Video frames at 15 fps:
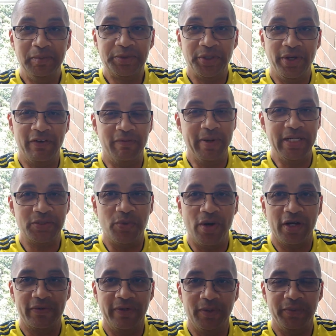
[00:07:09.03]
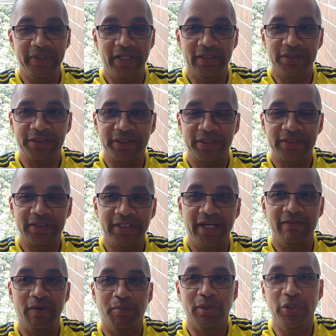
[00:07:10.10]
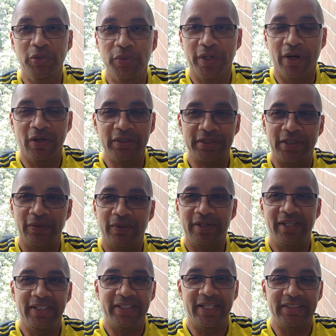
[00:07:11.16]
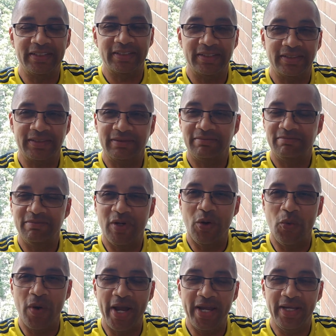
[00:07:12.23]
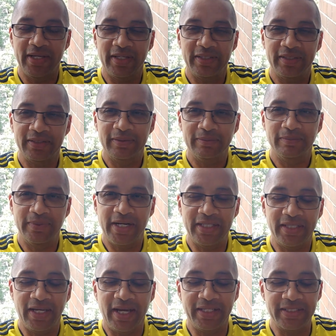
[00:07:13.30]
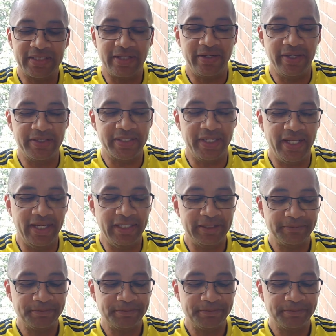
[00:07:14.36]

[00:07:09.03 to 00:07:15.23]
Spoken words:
So everybody's walking around with yellow shirts, and they have a blue one also. I think that's away, but I guess they're here today.